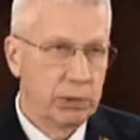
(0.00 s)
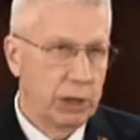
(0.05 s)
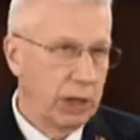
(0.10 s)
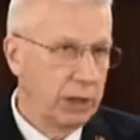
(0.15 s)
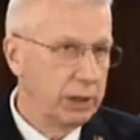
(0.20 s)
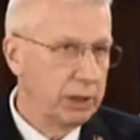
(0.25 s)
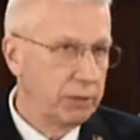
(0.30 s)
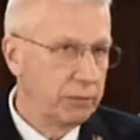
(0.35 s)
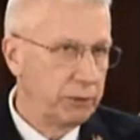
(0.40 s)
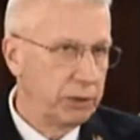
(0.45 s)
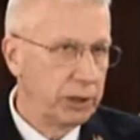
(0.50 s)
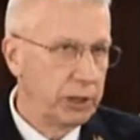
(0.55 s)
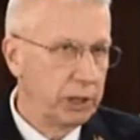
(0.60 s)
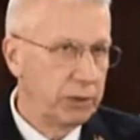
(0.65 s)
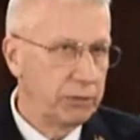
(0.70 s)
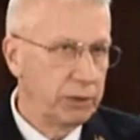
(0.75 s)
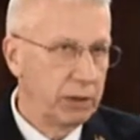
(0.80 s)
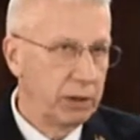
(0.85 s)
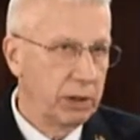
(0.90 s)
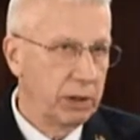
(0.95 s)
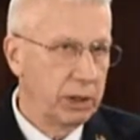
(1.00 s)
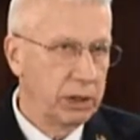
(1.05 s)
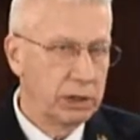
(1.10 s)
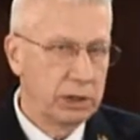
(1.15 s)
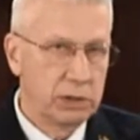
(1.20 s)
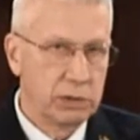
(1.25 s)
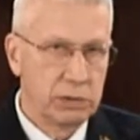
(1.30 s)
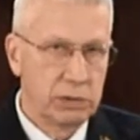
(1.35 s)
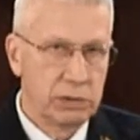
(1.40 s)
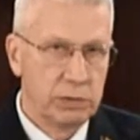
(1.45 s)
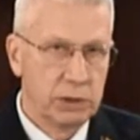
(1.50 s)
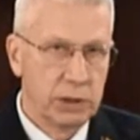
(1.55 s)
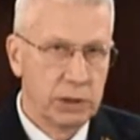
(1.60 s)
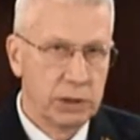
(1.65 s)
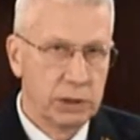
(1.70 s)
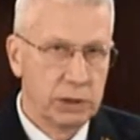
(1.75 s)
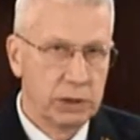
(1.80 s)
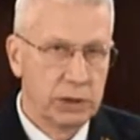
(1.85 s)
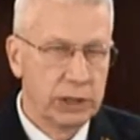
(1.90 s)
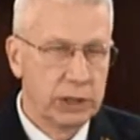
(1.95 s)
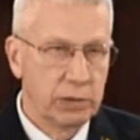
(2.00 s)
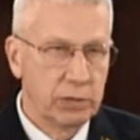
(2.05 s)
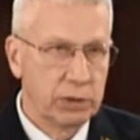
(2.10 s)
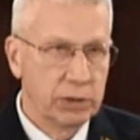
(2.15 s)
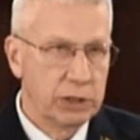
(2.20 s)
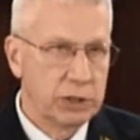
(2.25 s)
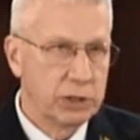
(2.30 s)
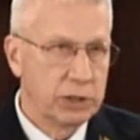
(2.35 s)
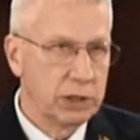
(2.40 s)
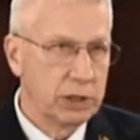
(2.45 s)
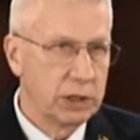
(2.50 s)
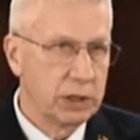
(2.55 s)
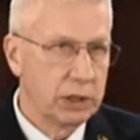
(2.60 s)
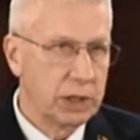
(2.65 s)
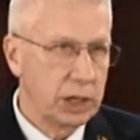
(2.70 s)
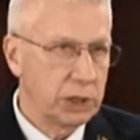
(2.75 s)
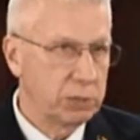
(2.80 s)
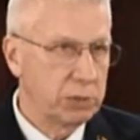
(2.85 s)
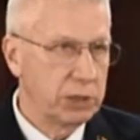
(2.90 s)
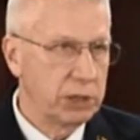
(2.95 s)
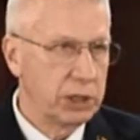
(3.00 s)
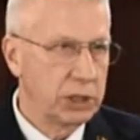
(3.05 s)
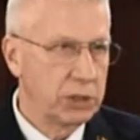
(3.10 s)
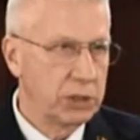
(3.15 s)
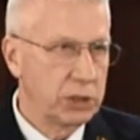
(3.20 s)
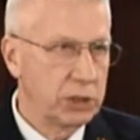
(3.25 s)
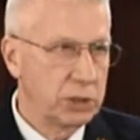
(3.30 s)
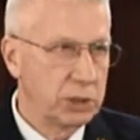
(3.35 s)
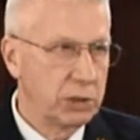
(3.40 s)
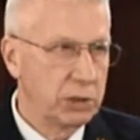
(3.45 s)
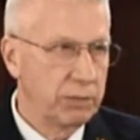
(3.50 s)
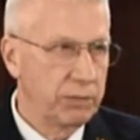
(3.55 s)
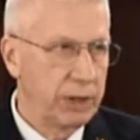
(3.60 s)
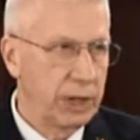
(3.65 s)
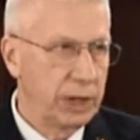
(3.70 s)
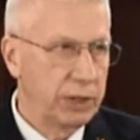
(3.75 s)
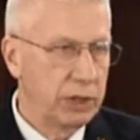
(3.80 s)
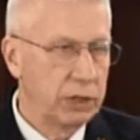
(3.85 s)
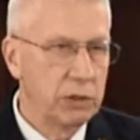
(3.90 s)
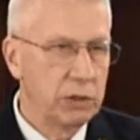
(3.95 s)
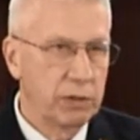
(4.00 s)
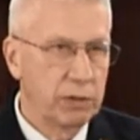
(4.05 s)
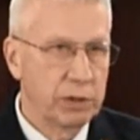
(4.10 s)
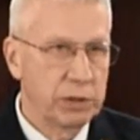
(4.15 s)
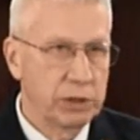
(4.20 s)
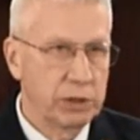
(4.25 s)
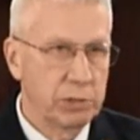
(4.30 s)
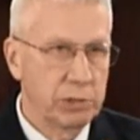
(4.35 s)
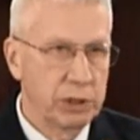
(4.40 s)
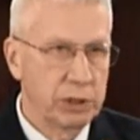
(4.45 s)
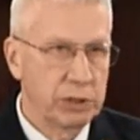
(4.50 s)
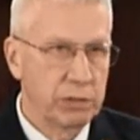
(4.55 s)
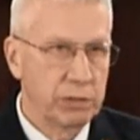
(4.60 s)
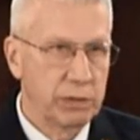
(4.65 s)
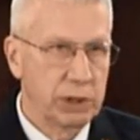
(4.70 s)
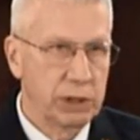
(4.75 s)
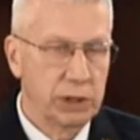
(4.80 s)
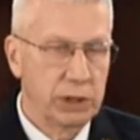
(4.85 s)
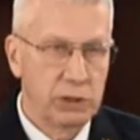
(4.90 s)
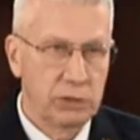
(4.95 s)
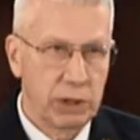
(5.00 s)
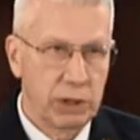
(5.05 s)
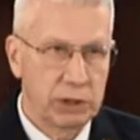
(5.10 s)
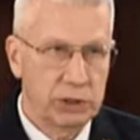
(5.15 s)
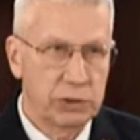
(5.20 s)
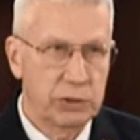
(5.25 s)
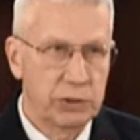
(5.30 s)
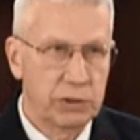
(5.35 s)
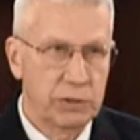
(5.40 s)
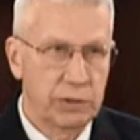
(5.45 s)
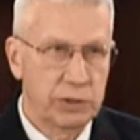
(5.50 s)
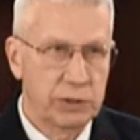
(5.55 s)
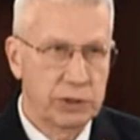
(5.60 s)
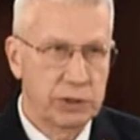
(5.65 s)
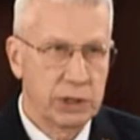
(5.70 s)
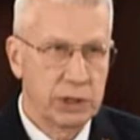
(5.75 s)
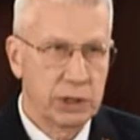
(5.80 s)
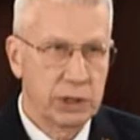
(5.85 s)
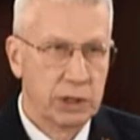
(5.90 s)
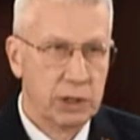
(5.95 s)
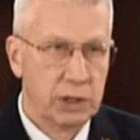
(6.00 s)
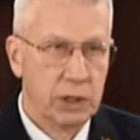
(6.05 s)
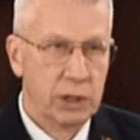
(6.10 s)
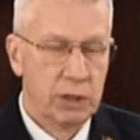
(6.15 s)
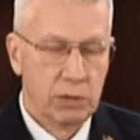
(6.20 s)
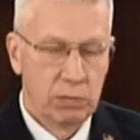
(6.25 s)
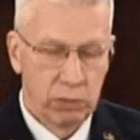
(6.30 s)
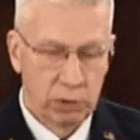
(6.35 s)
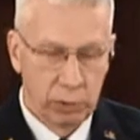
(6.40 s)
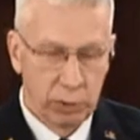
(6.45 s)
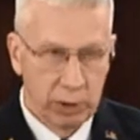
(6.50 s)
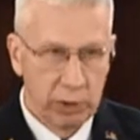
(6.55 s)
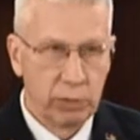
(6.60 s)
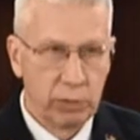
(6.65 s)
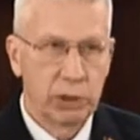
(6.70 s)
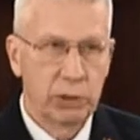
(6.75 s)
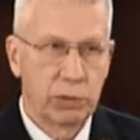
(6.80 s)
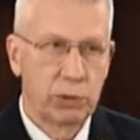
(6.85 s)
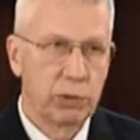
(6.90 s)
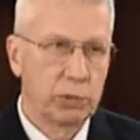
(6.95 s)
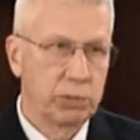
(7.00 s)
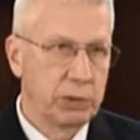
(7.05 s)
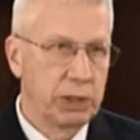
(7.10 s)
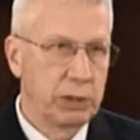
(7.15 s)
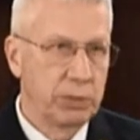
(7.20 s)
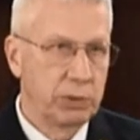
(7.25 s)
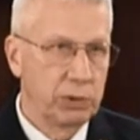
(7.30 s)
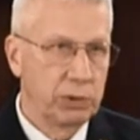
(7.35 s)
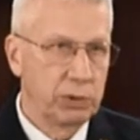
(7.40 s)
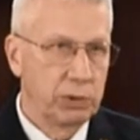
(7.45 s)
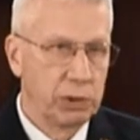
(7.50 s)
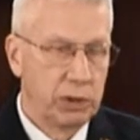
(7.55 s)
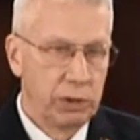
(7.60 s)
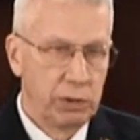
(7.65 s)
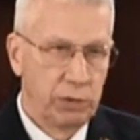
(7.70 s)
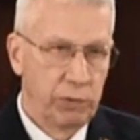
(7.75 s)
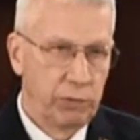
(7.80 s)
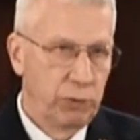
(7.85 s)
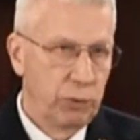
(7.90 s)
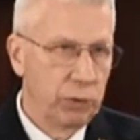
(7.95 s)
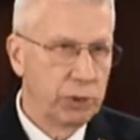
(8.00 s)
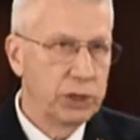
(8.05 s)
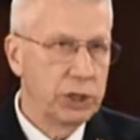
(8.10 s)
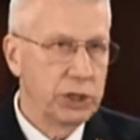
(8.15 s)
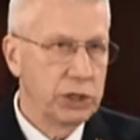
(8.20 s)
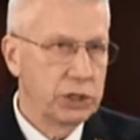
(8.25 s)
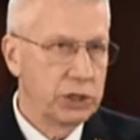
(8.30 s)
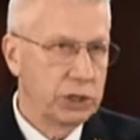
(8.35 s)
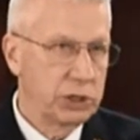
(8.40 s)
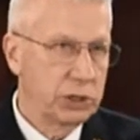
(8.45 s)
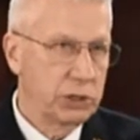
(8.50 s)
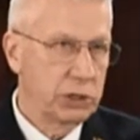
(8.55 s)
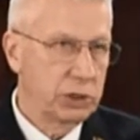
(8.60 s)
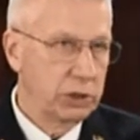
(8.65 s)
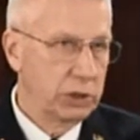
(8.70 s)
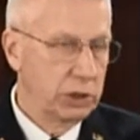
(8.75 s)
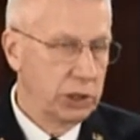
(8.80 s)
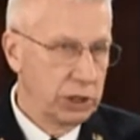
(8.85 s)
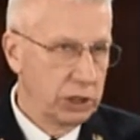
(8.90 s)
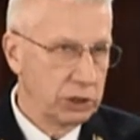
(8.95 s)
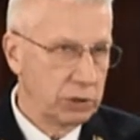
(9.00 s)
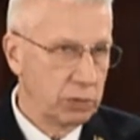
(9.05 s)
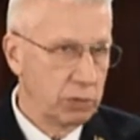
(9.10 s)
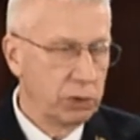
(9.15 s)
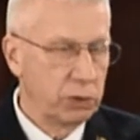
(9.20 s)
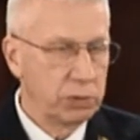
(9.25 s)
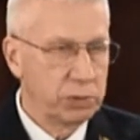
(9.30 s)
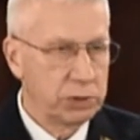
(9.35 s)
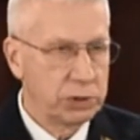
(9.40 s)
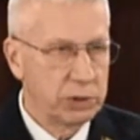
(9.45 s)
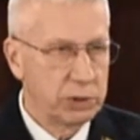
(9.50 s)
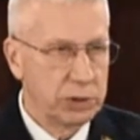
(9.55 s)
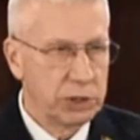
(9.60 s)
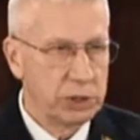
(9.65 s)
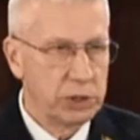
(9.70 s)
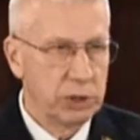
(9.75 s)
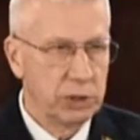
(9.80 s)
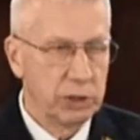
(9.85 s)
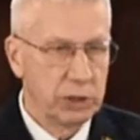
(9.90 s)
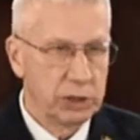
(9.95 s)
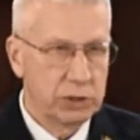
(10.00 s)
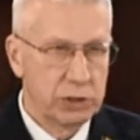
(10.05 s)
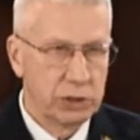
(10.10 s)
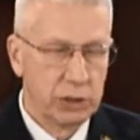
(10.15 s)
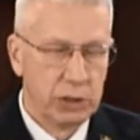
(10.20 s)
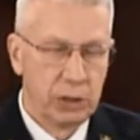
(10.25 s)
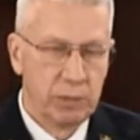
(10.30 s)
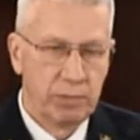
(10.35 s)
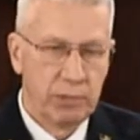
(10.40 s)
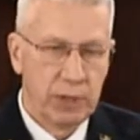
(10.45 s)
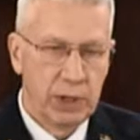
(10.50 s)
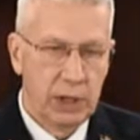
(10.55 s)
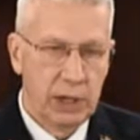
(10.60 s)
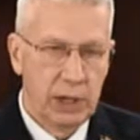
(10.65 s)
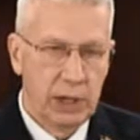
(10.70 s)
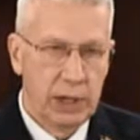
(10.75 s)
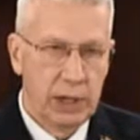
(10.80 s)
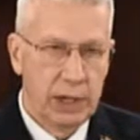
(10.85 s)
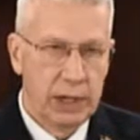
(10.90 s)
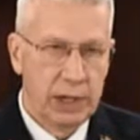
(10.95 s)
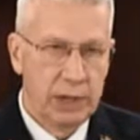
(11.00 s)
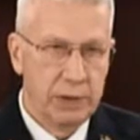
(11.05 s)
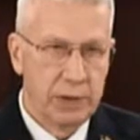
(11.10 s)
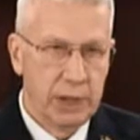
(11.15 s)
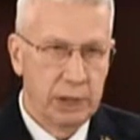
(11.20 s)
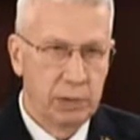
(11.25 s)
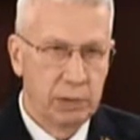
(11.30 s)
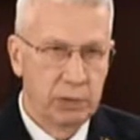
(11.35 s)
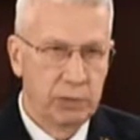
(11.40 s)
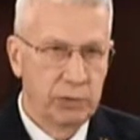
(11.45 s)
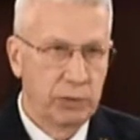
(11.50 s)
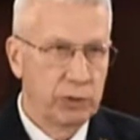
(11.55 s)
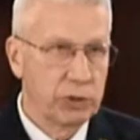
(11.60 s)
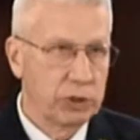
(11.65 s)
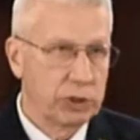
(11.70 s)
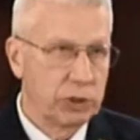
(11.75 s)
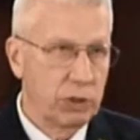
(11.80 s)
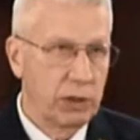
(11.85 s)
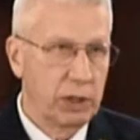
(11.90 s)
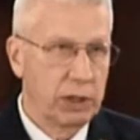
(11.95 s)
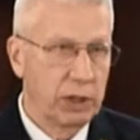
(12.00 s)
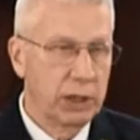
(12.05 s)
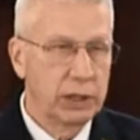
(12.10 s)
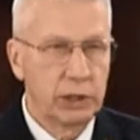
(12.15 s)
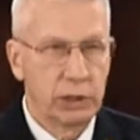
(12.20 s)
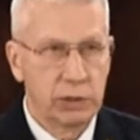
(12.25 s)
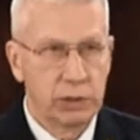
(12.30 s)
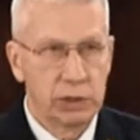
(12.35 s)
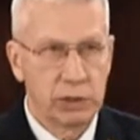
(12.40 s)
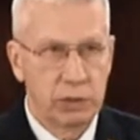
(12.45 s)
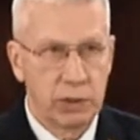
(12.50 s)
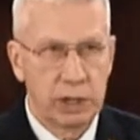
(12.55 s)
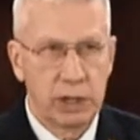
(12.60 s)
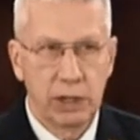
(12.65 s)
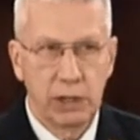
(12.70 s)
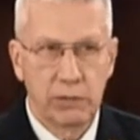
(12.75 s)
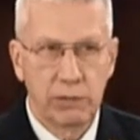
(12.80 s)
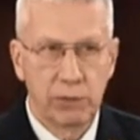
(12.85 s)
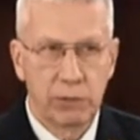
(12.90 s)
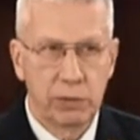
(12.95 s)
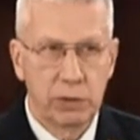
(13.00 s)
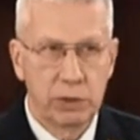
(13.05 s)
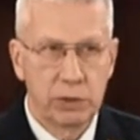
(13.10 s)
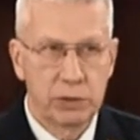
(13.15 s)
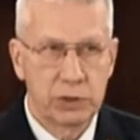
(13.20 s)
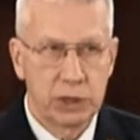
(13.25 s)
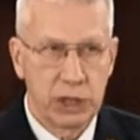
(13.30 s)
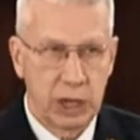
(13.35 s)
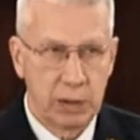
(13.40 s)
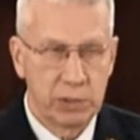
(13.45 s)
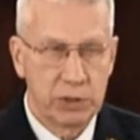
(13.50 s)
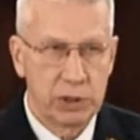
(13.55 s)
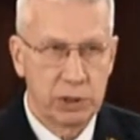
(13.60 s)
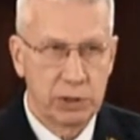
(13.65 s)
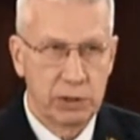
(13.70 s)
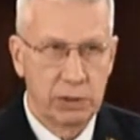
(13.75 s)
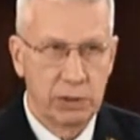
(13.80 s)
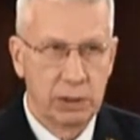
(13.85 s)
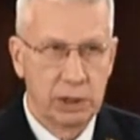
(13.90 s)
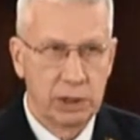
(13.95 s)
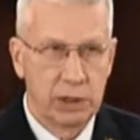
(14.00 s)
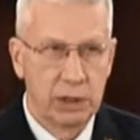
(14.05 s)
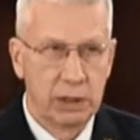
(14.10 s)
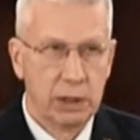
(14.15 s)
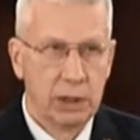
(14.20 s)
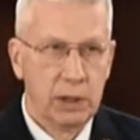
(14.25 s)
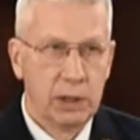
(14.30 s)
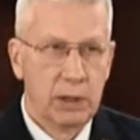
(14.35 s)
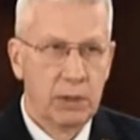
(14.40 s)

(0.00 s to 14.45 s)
probably in the Philadelphia area, to leverage the expertise that's found in University of Pennsylvania and Drexel University, where we would recruit people for these groups, these units, and they would first start and go to training for cybersecurity,